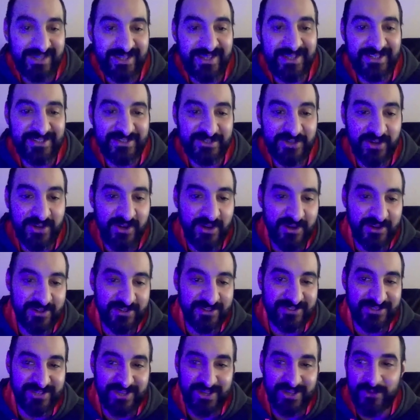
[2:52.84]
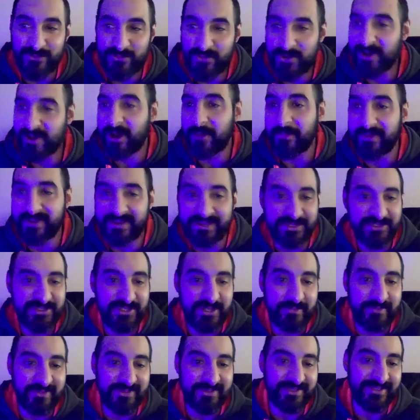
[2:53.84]
so I can't just uh, rock up in the
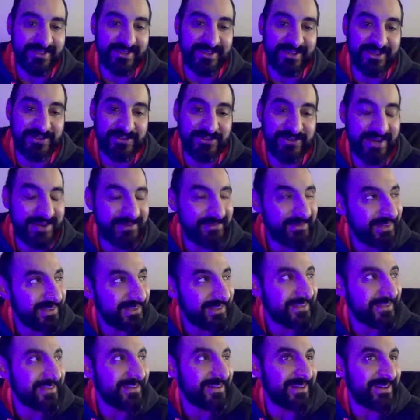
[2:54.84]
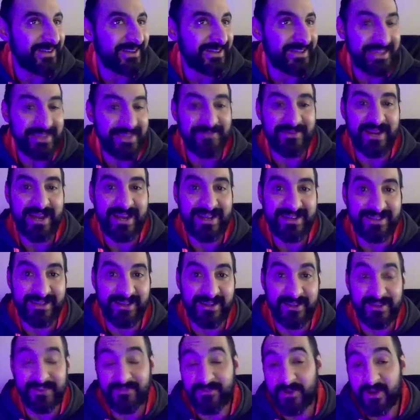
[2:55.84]
gym and uh, train. Uh, even I had
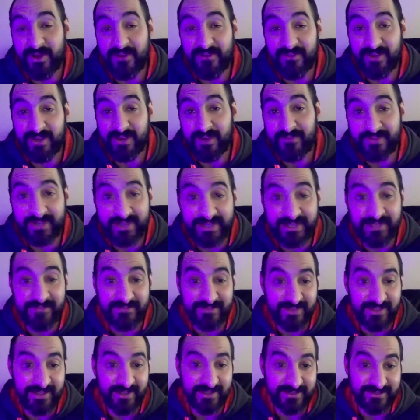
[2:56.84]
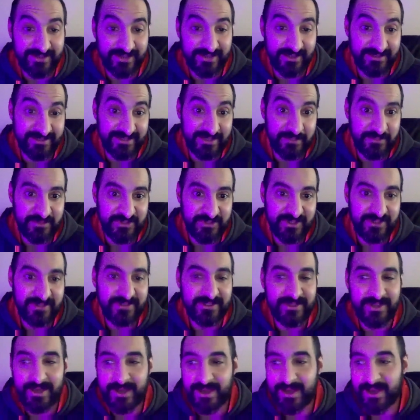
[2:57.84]
even though I have elite ex- exemption.
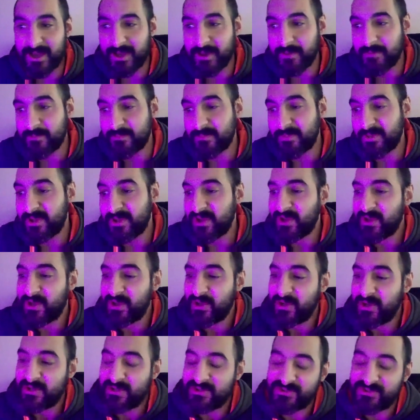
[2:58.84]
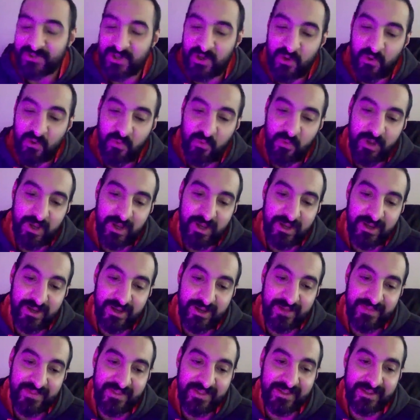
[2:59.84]
Um, so
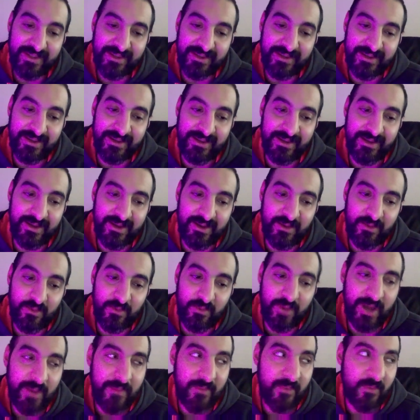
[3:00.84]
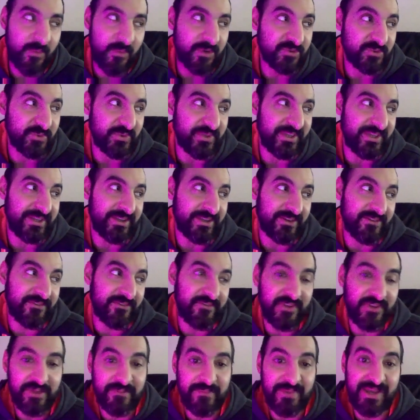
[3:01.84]
I think what happened was we
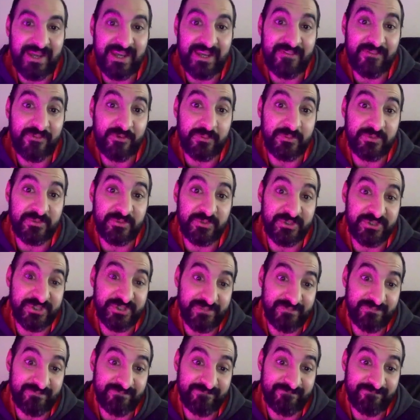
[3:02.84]
converted my living room to a gym